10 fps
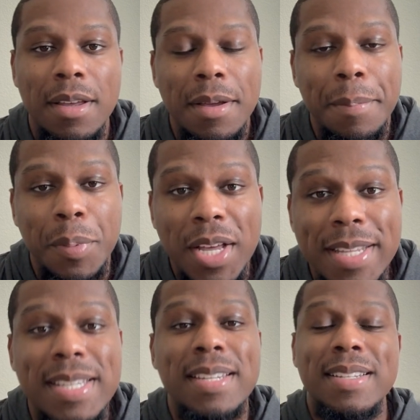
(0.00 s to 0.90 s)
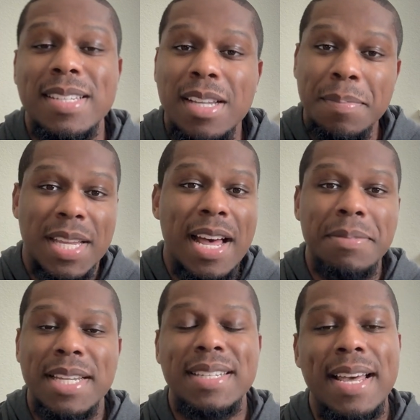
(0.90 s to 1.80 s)
But sometimes
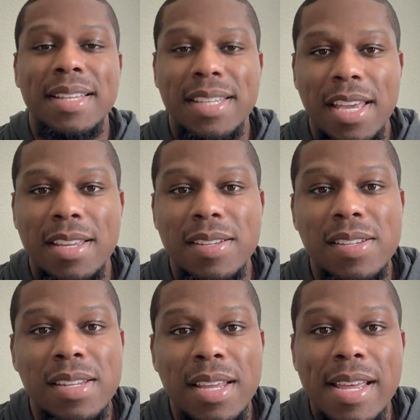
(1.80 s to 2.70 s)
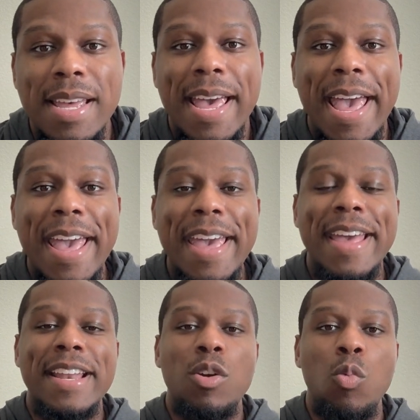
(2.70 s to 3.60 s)
that's not the case.
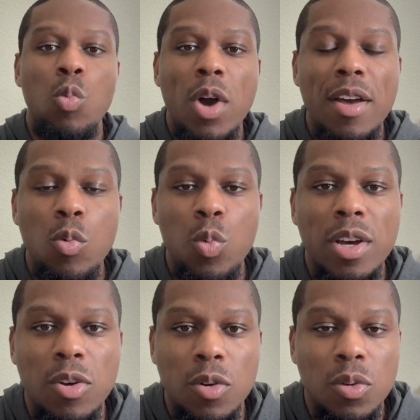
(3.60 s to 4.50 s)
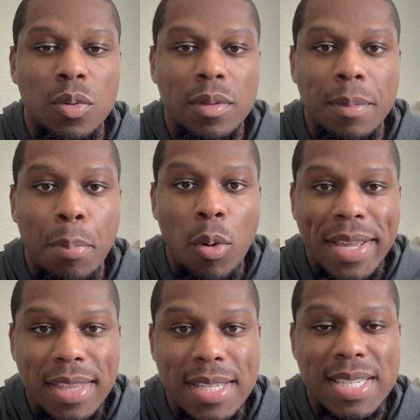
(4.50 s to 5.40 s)
And what will
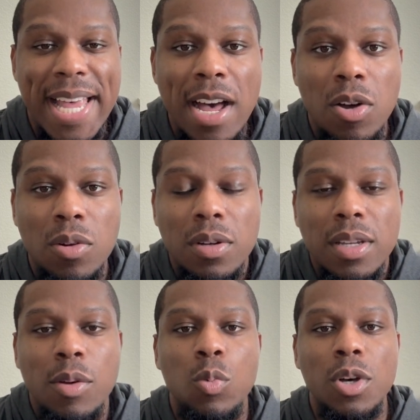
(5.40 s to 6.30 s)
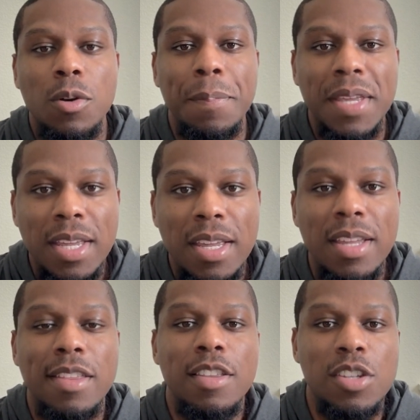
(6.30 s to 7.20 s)
point this out will
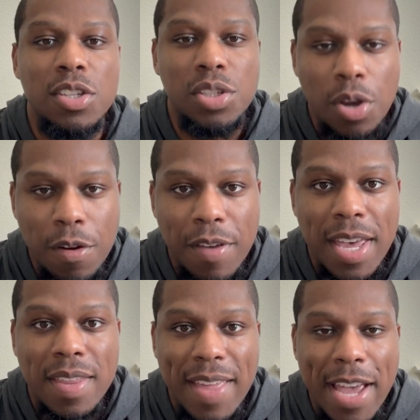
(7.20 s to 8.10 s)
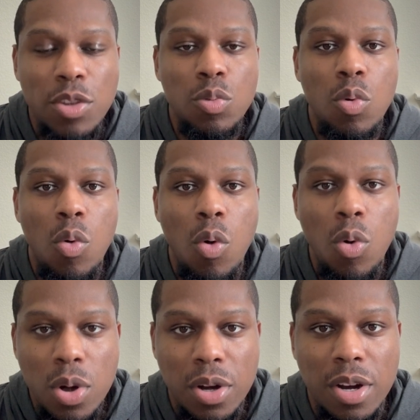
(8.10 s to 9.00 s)
be the survey that you
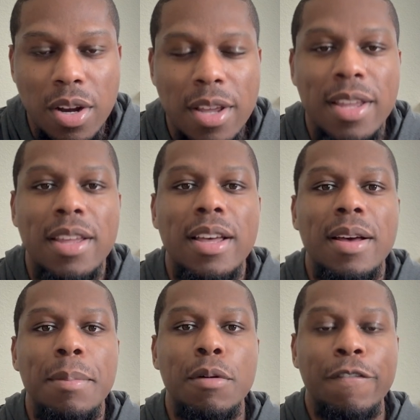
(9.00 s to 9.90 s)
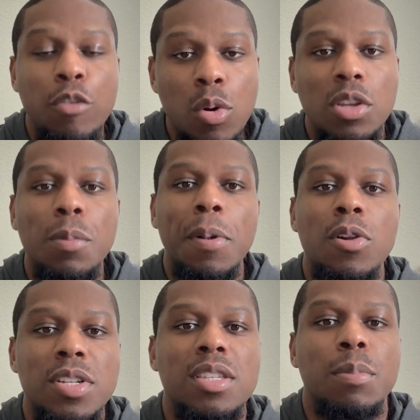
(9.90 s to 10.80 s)
order before you
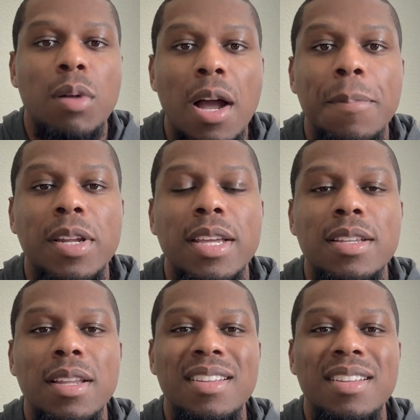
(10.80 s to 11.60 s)
purchase the property.